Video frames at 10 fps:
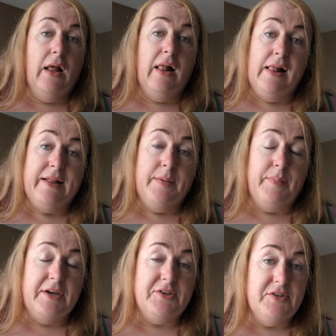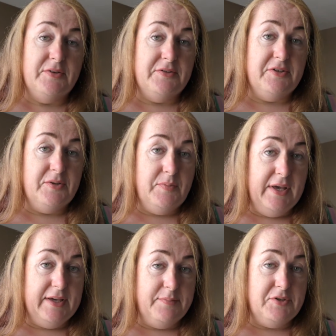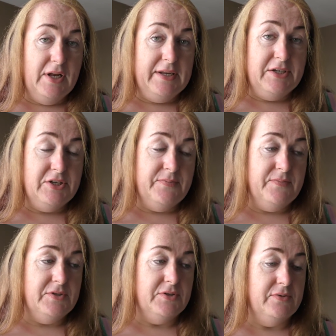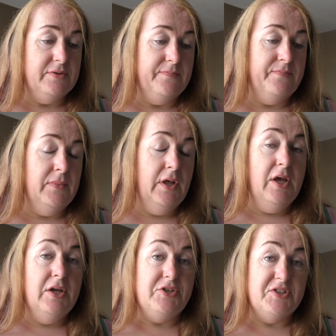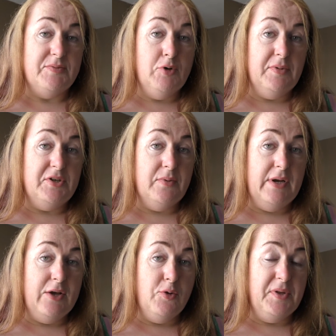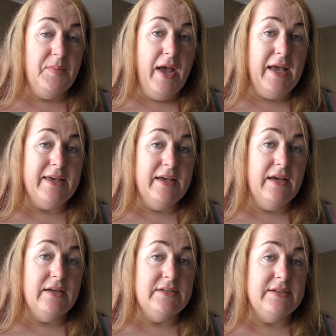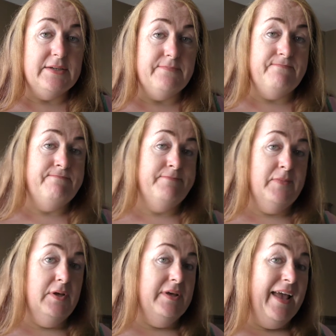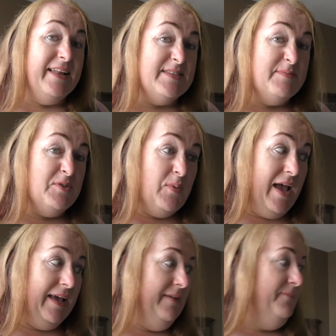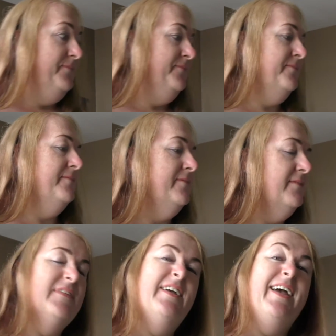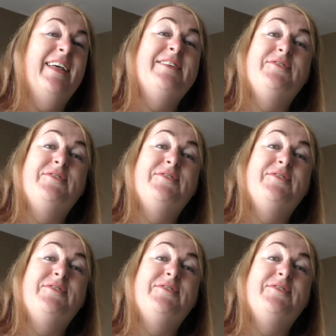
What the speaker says: I'll get back to the makeup challenge. So just a moment while I open the bag and get some swag. That